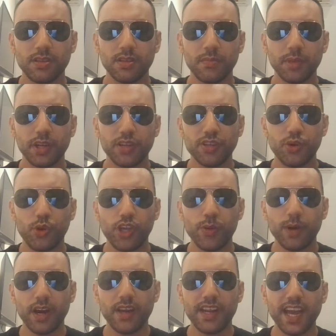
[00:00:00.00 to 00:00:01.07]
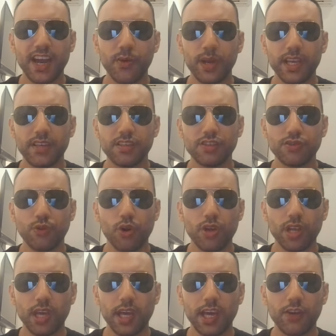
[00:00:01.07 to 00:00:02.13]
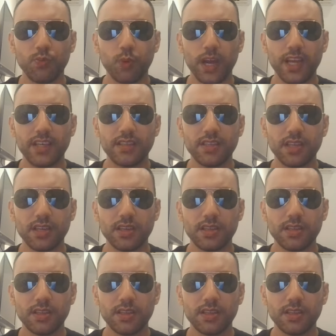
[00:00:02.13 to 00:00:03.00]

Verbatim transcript: Because who you are now is stronger and wiser,